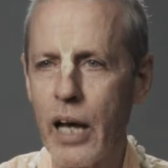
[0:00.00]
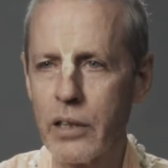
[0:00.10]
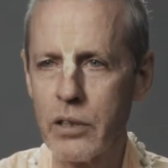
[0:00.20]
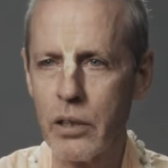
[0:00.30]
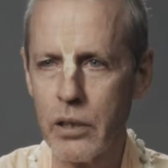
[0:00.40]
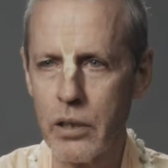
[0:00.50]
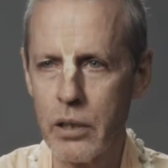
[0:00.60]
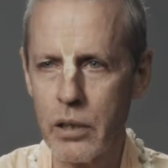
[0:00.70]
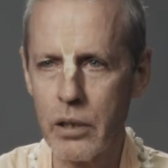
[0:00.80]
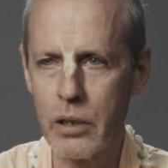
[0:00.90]
canceled
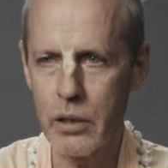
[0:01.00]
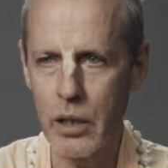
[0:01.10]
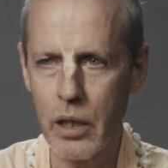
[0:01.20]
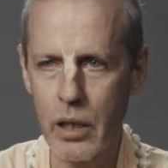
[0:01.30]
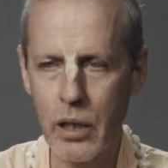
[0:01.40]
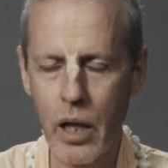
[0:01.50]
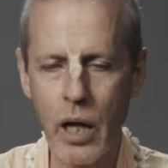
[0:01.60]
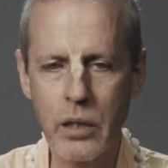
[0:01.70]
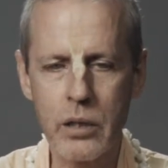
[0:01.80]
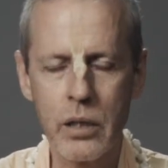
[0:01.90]
the
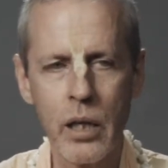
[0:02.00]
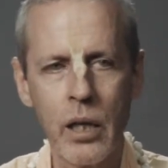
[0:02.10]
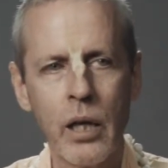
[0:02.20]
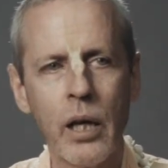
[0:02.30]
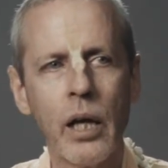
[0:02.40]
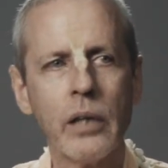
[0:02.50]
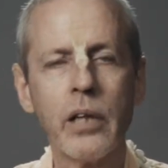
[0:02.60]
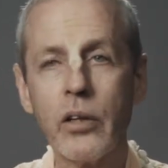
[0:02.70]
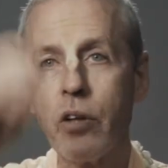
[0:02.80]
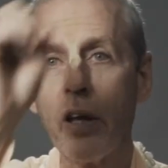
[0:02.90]
class. And it
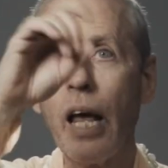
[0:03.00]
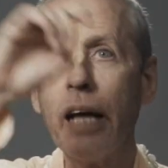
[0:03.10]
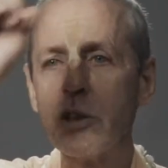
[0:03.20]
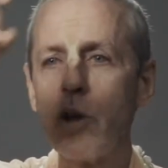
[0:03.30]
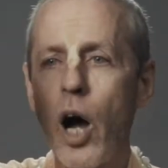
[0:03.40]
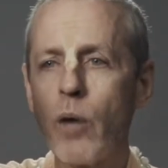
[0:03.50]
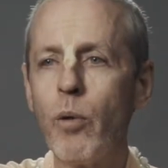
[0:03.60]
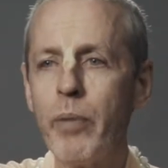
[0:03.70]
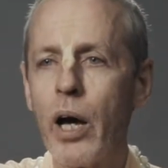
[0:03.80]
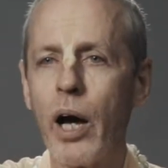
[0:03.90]
said, "Today's talk
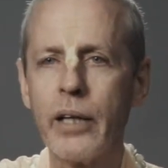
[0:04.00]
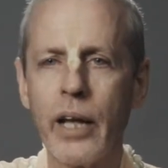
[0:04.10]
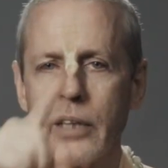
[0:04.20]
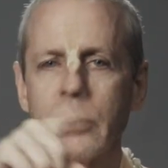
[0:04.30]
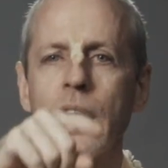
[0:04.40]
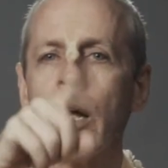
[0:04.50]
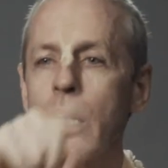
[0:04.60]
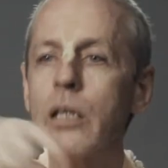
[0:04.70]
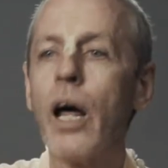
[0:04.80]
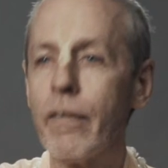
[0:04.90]
will be on," and it said,
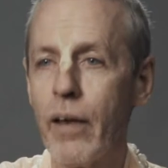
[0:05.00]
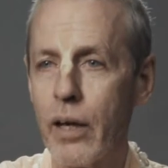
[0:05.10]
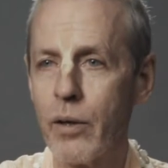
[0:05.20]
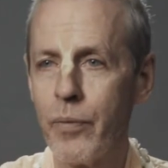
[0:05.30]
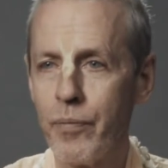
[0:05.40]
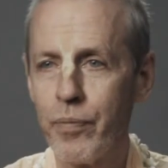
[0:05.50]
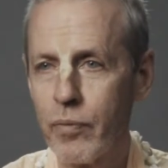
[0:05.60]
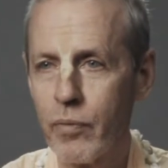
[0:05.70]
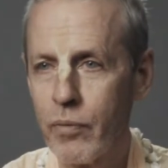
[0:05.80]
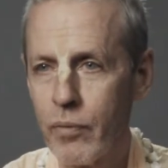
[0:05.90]
"nothing."
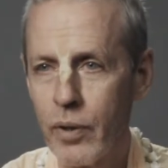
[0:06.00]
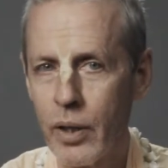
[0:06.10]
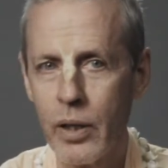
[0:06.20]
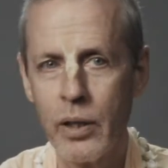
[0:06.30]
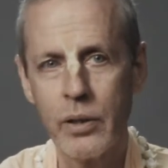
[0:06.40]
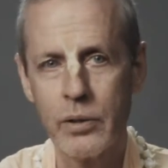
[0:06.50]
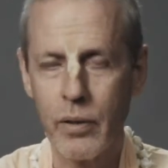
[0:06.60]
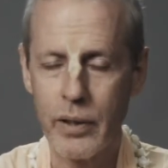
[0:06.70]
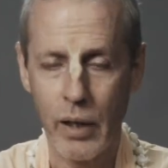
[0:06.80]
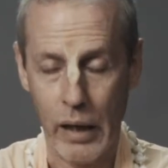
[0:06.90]

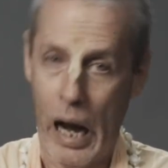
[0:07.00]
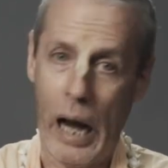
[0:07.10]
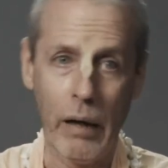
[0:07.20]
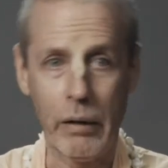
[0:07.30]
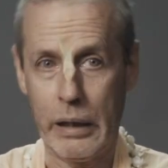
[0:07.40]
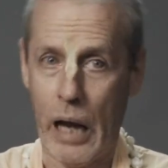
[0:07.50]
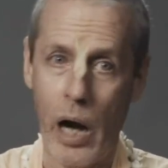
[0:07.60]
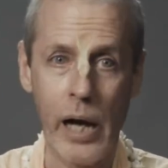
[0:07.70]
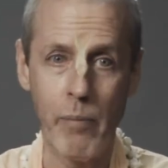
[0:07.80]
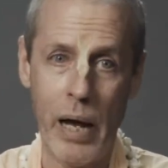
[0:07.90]
So he thought, "I'll
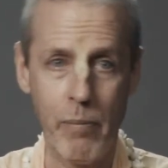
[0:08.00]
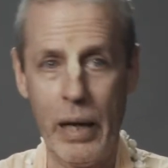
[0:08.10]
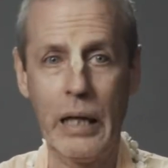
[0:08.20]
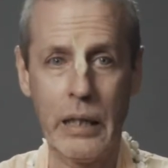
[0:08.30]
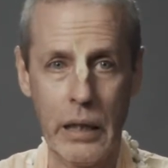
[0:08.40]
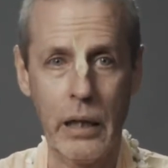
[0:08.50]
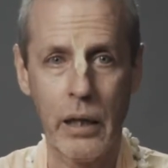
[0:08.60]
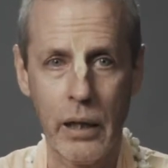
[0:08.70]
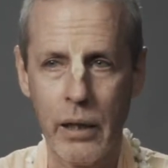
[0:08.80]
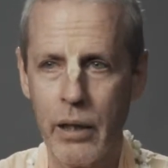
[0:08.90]
try my best."
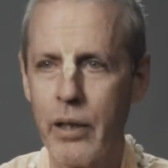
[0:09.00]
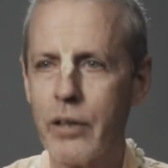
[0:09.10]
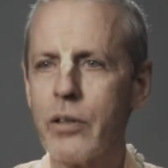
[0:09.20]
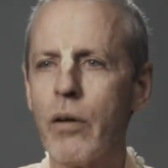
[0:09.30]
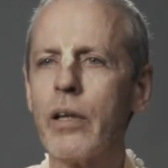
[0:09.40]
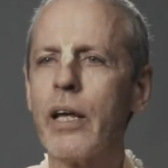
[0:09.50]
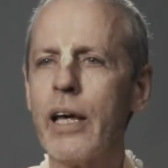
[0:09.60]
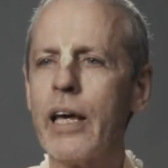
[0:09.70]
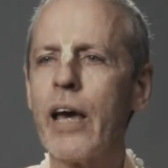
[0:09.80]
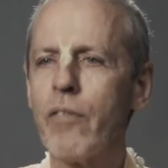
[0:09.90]
And so
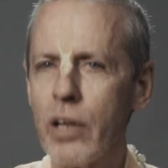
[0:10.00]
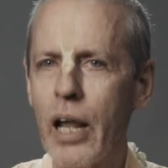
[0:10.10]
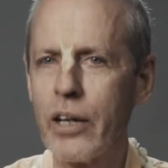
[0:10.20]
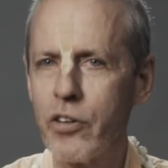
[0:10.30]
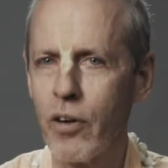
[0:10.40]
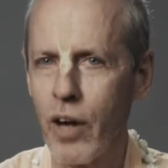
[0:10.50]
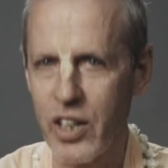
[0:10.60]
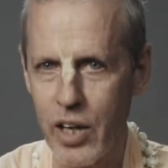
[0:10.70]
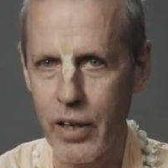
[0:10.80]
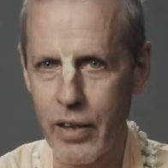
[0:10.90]
he gave a lecture
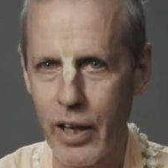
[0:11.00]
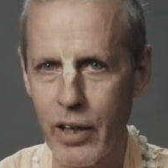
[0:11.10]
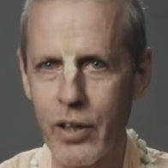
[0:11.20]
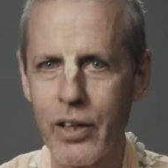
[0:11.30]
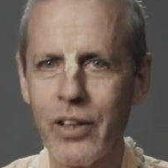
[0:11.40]
on nothing.